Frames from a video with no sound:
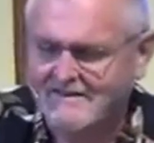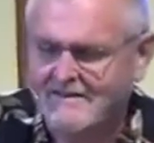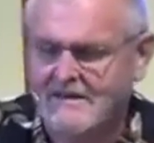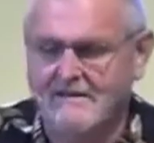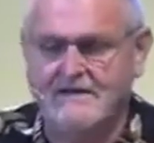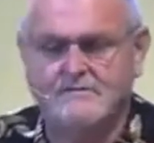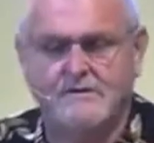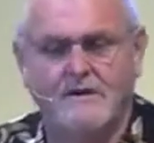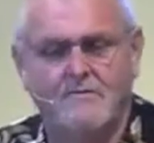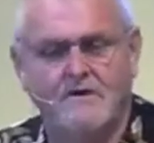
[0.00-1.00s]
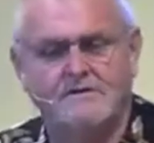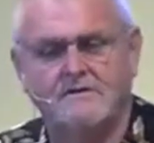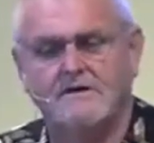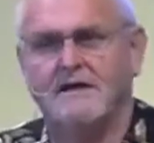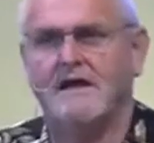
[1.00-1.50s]
And that's what I want to
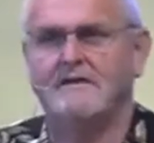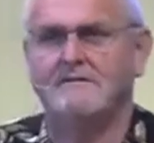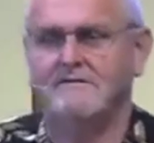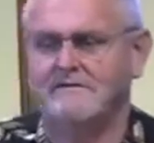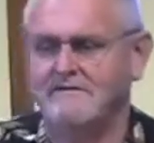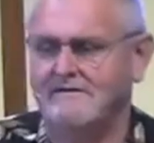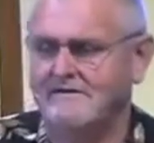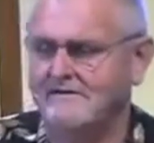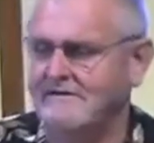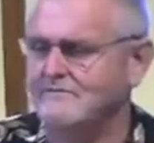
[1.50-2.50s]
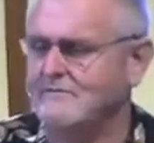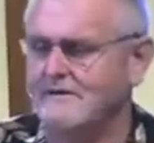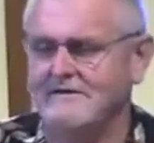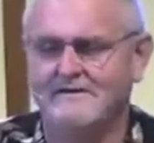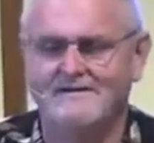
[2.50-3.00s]
look at this week.